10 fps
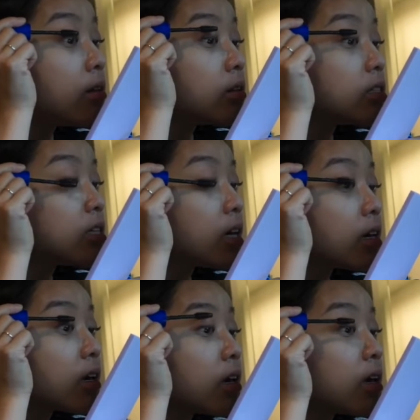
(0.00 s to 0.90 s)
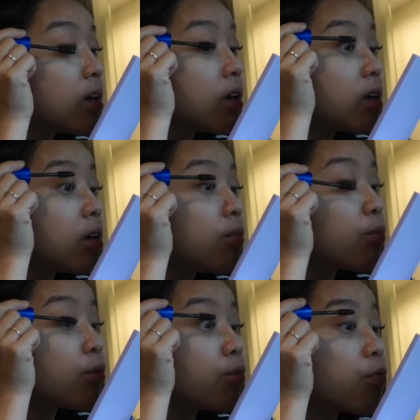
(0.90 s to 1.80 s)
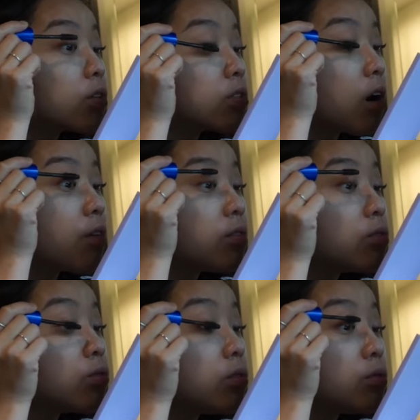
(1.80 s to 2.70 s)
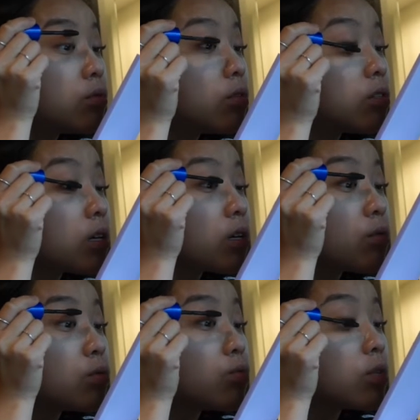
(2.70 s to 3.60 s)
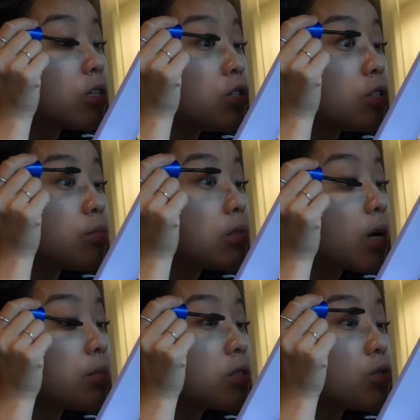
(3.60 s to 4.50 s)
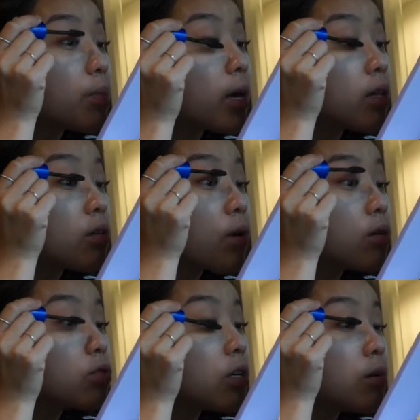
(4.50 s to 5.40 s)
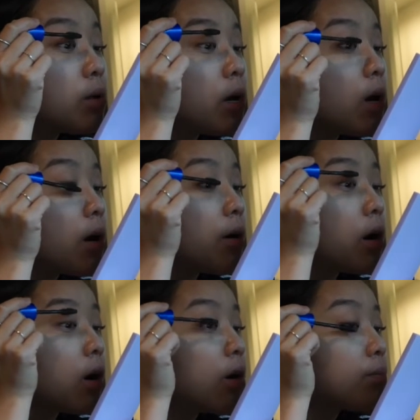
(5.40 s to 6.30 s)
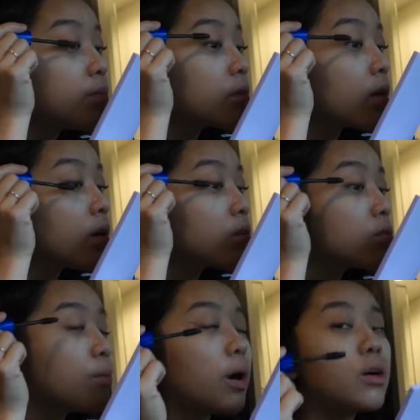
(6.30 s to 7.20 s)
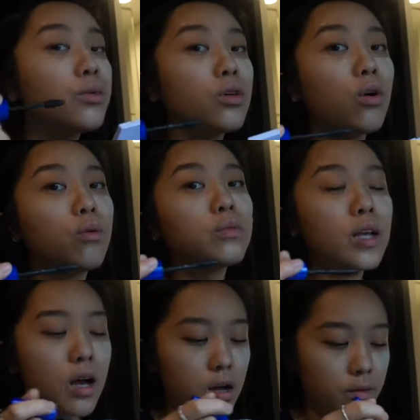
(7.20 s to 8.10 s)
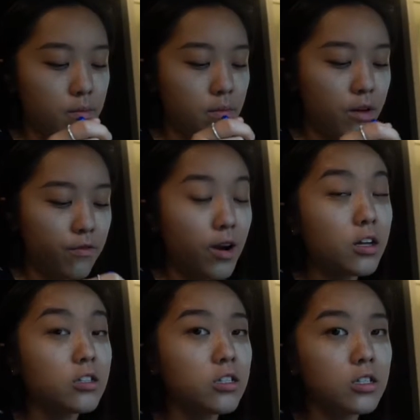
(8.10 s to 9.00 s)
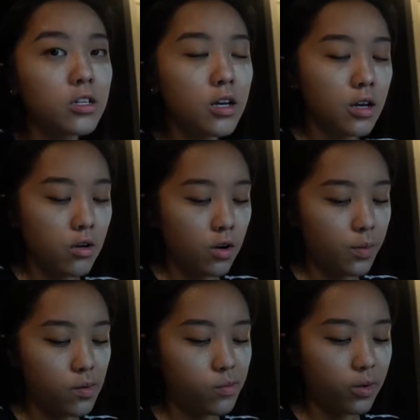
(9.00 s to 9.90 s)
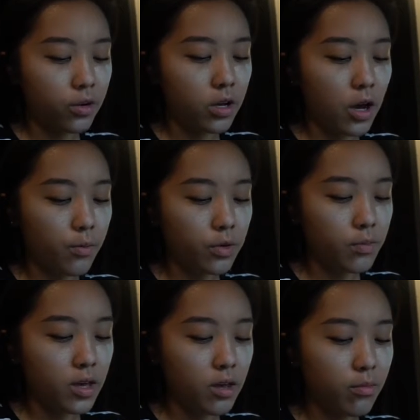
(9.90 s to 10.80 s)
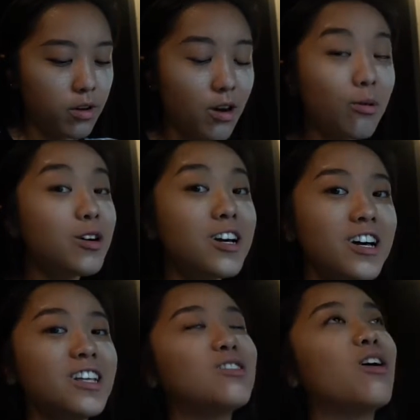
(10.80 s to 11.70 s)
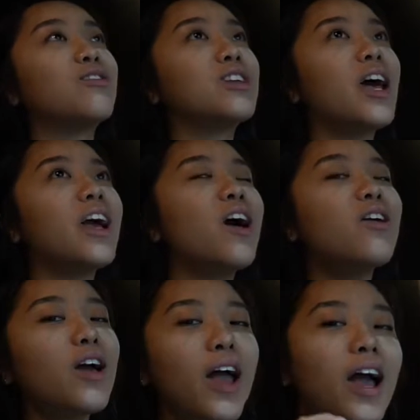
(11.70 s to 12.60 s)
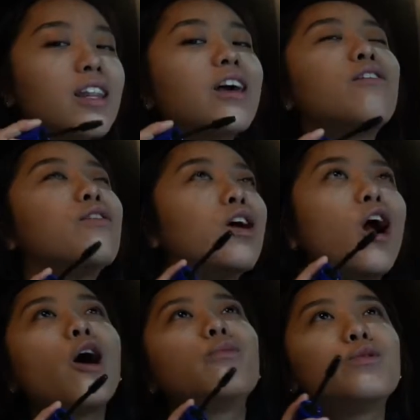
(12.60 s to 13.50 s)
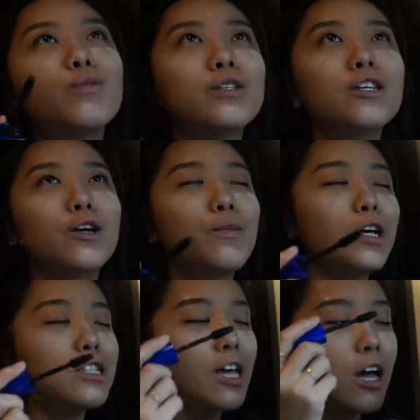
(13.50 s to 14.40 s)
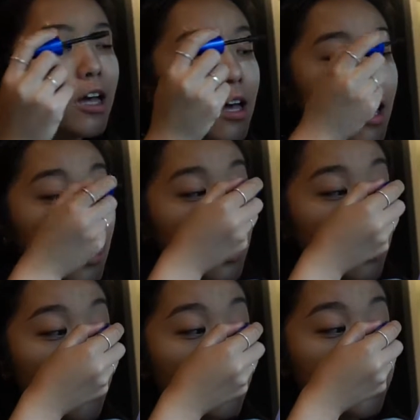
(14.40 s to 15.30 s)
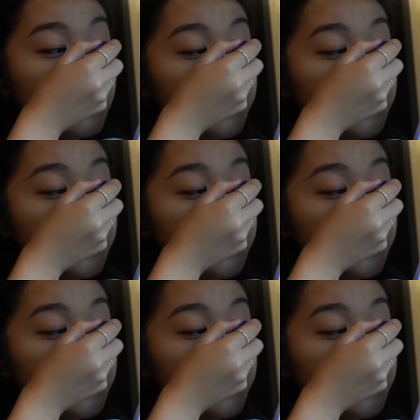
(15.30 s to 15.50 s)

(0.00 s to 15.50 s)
this ticket. Well, first off, the ticket was really cheap to come to Japan, the round trip. And I also bought it with the hopes that my friends or people could come with me, but no one could. So I was like, okay, I had like a very optimistic mindset of